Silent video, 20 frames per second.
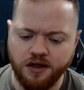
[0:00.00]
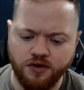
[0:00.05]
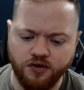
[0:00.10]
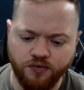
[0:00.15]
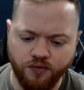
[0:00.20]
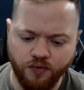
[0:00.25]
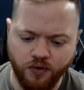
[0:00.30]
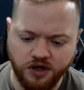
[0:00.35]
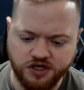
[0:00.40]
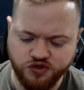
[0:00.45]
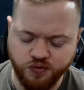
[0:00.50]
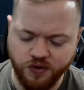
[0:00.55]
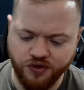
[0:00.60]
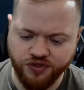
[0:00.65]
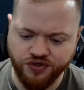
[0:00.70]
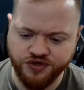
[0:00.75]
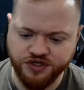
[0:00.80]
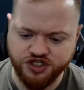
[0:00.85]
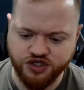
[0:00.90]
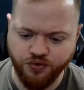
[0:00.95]

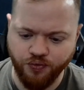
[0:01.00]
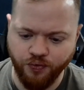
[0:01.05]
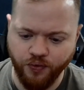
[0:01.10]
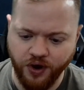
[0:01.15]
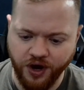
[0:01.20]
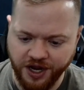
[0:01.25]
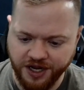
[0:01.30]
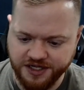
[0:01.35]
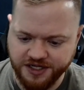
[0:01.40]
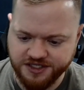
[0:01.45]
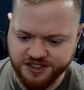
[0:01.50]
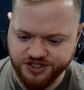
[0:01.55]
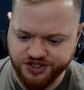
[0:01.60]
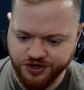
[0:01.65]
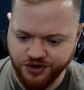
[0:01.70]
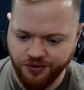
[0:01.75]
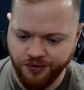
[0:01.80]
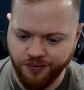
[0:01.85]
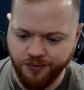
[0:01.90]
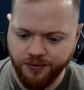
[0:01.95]
Roswitha's great,
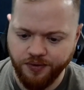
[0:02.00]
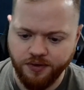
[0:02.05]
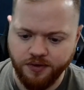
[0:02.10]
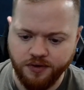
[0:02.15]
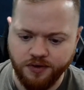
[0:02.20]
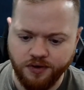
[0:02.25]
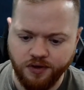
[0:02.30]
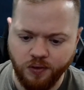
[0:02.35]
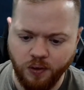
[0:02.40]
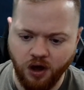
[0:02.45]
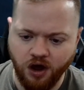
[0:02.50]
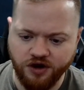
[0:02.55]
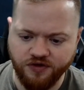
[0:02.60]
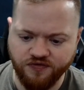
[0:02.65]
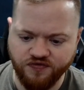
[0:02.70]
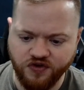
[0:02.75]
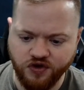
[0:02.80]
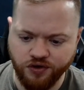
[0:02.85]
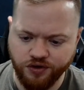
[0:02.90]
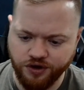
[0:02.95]
so a lot of
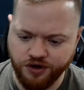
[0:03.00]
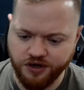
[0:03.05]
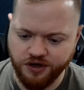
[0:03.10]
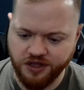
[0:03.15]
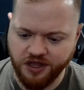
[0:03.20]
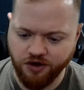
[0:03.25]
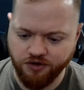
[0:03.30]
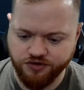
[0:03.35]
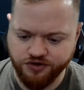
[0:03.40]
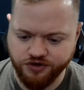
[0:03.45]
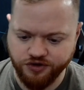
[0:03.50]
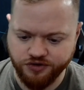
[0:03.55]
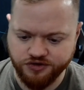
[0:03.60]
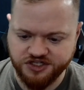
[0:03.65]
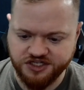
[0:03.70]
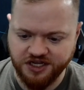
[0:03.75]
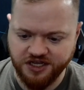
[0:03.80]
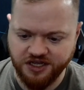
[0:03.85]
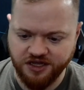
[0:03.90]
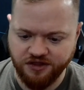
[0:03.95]
good
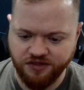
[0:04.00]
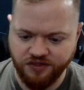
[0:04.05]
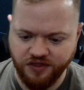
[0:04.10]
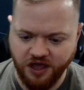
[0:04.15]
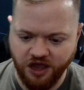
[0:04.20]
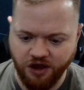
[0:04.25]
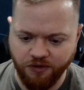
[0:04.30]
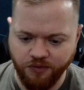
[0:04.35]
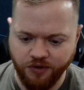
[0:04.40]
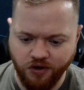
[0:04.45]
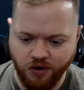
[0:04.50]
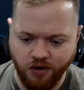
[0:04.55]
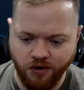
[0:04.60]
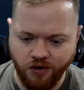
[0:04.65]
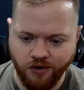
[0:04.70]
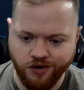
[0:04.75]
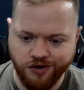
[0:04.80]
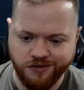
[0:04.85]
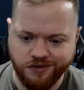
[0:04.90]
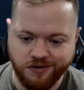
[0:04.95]
characters in that
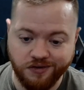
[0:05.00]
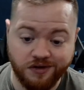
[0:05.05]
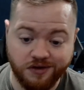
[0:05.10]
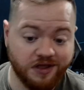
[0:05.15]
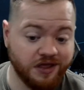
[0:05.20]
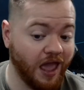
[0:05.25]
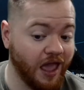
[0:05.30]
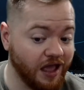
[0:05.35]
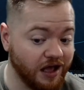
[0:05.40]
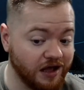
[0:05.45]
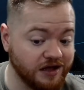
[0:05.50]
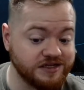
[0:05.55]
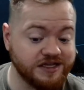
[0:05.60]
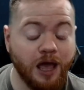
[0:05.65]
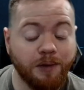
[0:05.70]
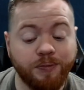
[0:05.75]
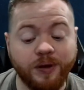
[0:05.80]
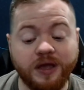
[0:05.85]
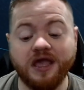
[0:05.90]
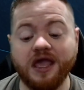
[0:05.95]
regard.
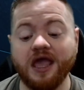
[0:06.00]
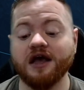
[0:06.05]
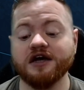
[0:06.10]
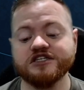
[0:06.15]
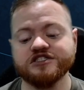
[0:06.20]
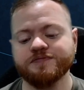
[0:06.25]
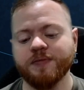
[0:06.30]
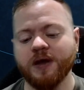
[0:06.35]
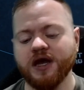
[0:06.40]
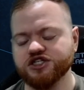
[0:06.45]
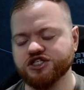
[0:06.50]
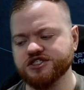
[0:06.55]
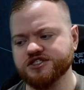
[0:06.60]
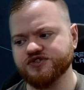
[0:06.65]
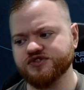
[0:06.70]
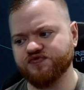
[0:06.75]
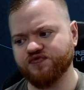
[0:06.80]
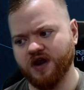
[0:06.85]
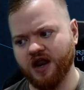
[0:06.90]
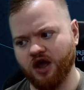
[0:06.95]
Epic Chaos
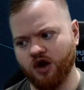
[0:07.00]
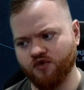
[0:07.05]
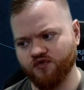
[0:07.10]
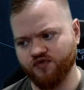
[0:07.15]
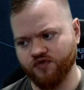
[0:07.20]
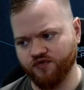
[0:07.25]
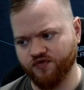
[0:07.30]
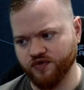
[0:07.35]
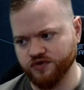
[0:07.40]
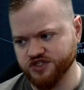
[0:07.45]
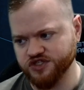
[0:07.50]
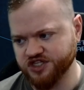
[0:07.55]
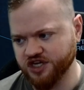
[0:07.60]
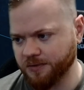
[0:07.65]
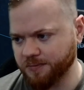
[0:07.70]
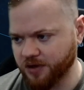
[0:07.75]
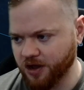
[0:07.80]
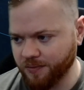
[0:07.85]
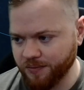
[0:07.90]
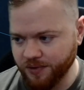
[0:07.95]
badges now for the first
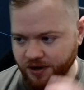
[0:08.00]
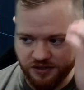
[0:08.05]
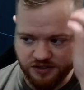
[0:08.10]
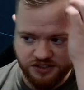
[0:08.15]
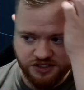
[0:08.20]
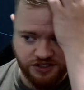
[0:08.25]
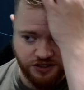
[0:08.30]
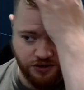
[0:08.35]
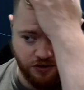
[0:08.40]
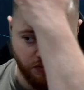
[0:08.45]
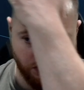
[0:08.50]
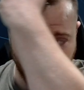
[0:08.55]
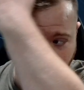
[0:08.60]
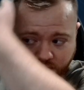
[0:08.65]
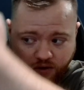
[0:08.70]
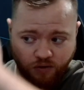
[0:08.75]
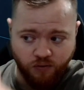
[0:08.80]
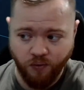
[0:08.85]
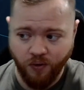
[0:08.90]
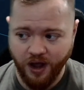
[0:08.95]
time coming in, so
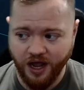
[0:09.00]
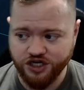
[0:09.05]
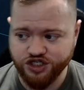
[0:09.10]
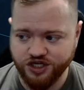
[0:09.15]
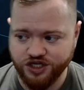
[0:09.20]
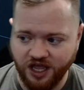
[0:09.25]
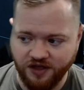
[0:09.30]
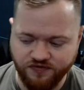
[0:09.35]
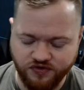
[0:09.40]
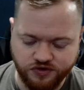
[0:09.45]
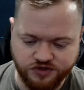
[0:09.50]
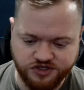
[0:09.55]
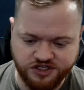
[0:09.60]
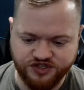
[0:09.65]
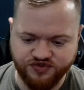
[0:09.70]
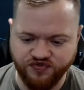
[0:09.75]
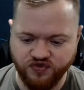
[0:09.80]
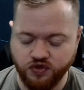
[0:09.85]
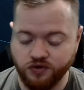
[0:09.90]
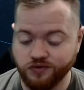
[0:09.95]
we'll actually have uses
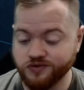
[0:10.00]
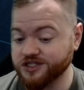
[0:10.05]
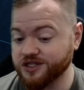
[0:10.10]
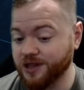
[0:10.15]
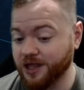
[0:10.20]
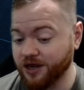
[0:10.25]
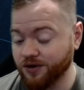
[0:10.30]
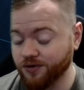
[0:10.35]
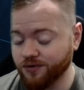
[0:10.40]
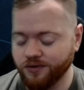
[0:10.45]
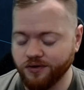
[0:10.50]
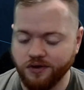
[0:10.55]
for those later.